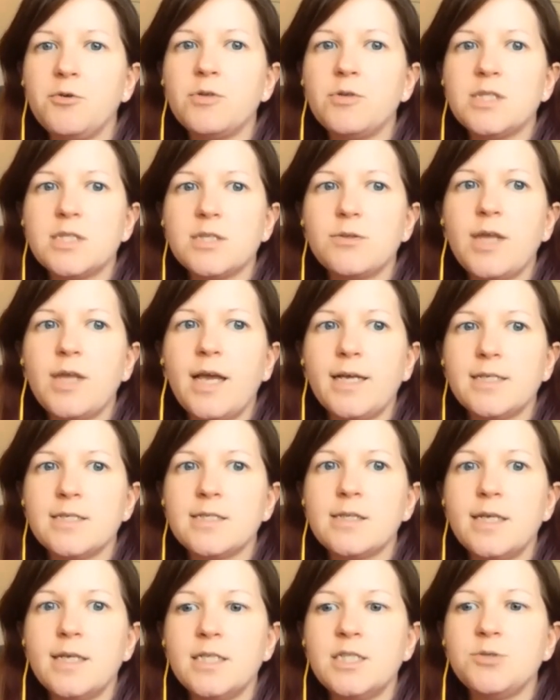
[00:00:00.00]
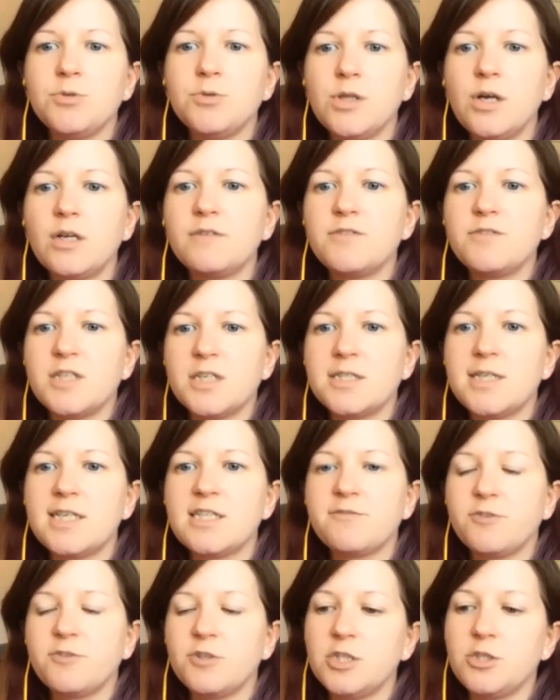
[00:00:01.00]
And so that has led to a lot of
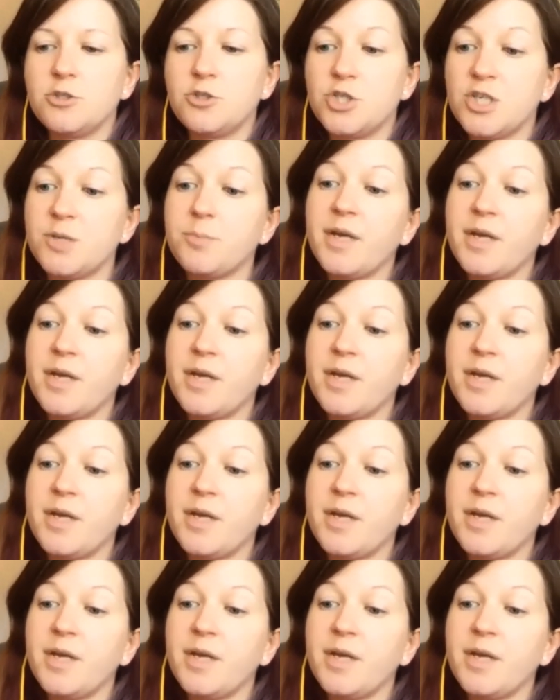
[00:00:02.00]
success for internship